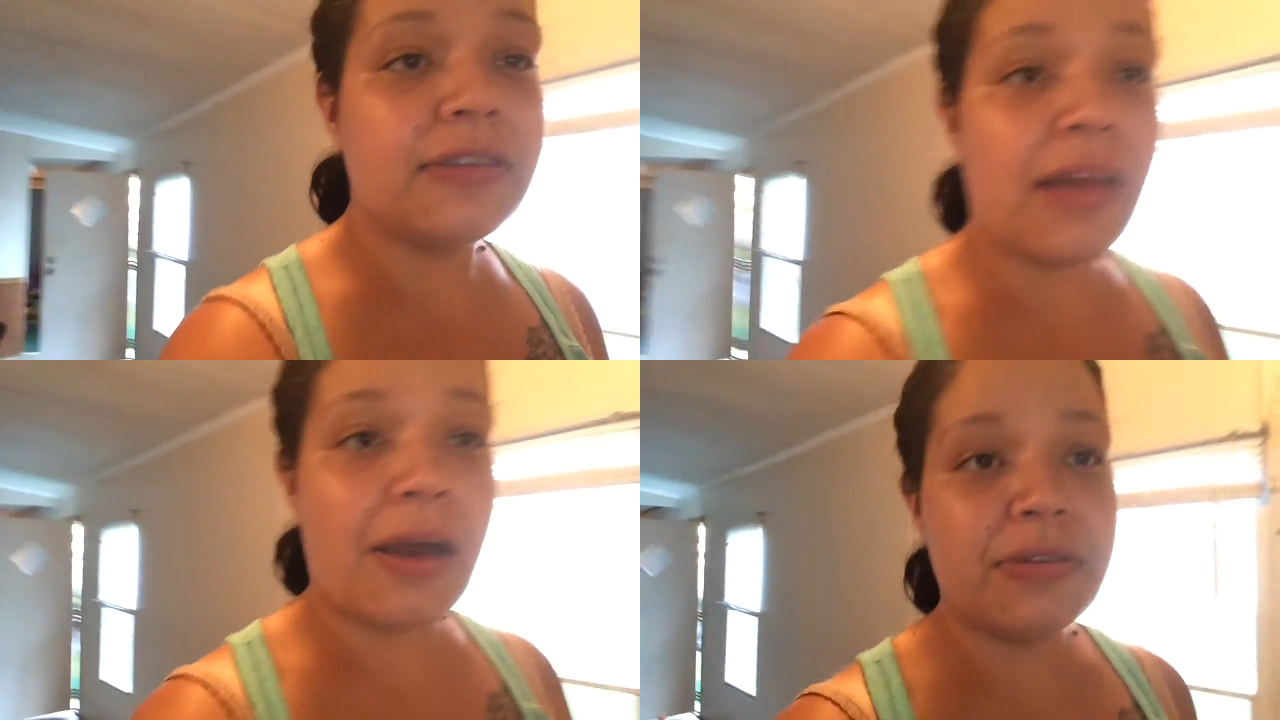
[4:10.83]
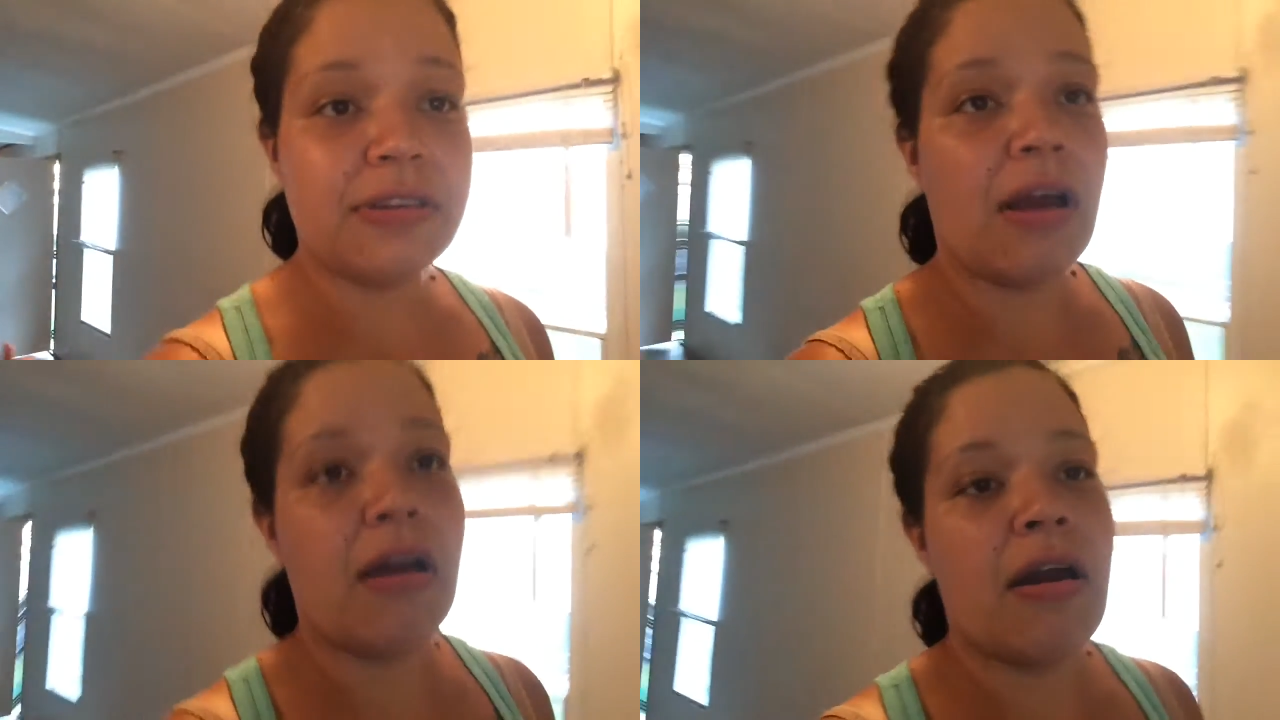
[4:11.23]
so that
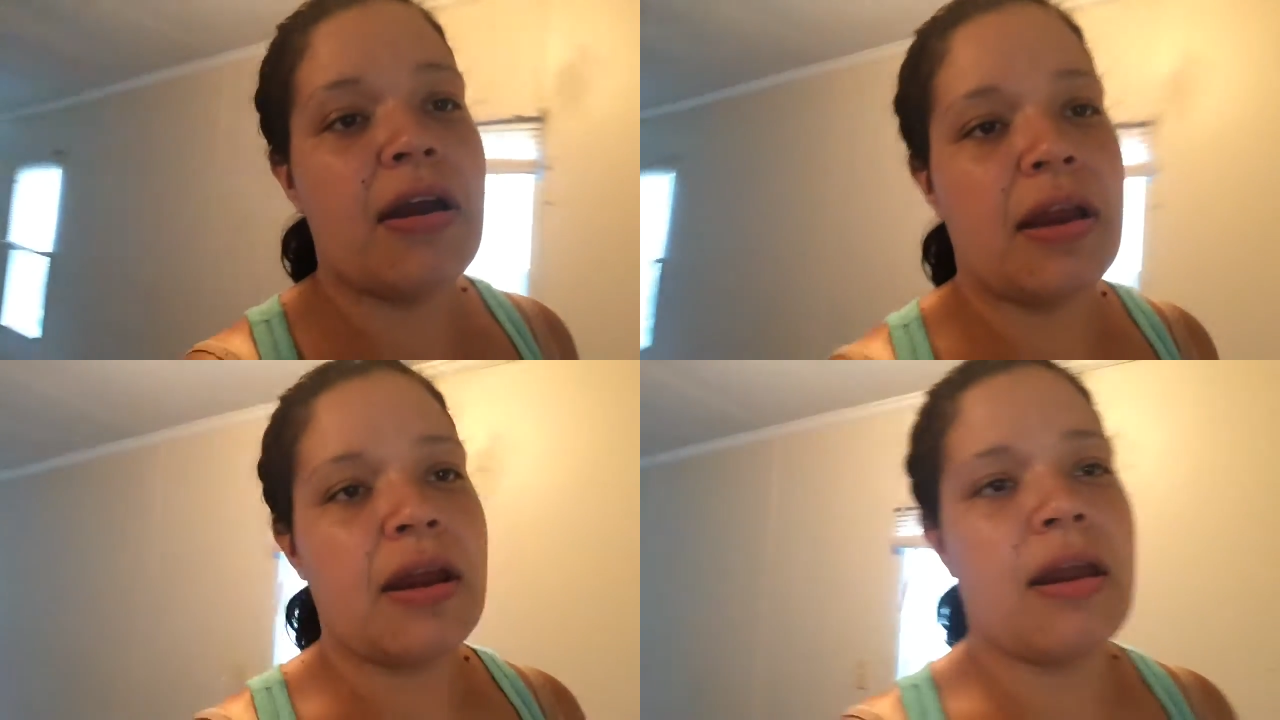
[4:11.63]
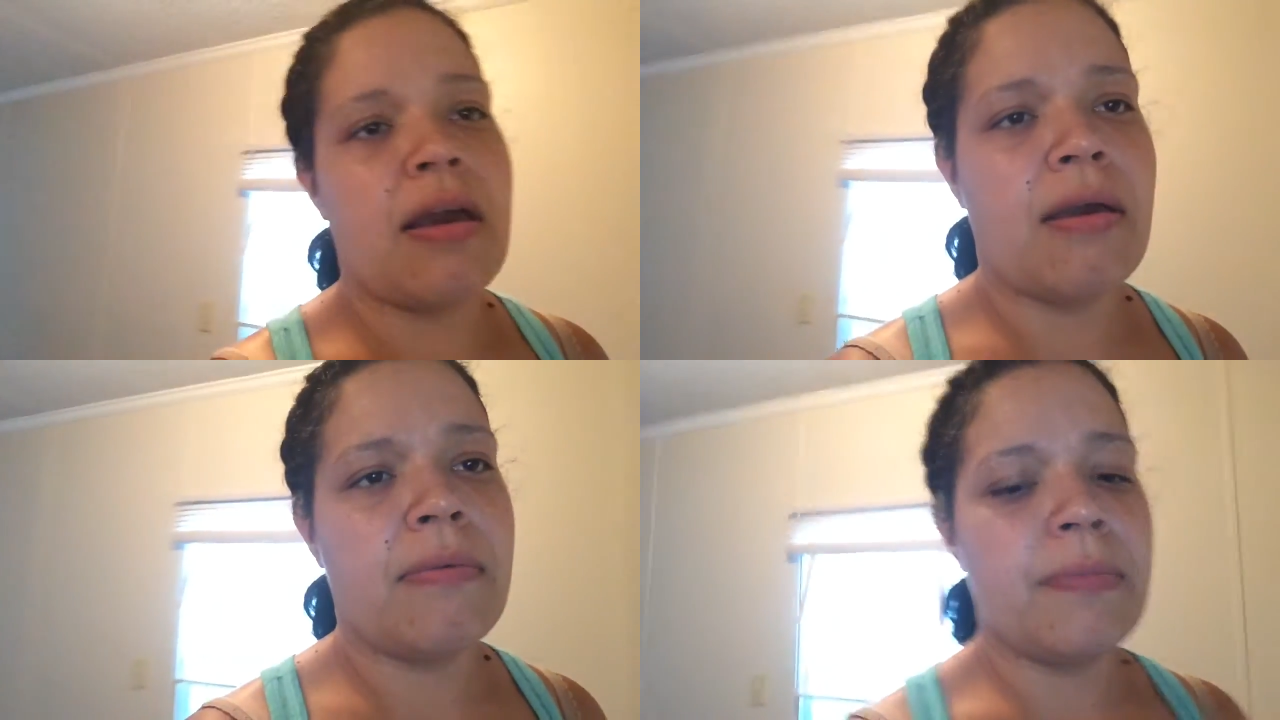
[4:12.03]
was our
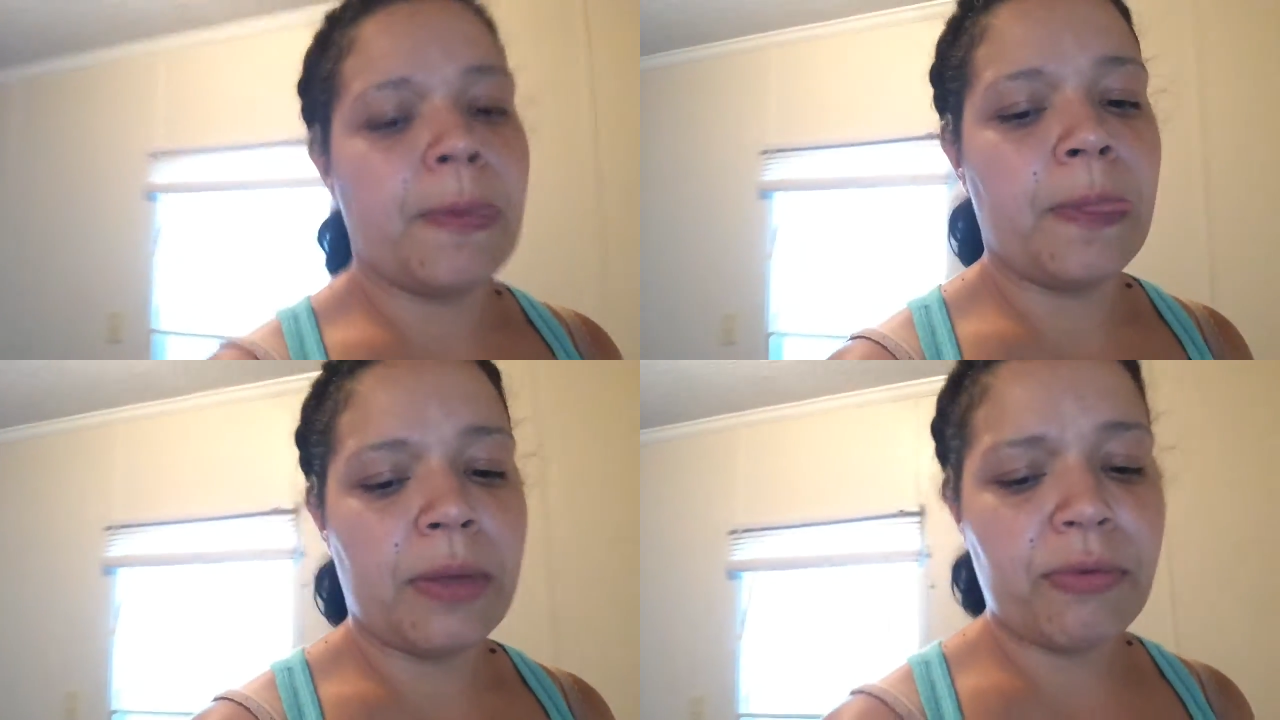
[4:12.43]
garden.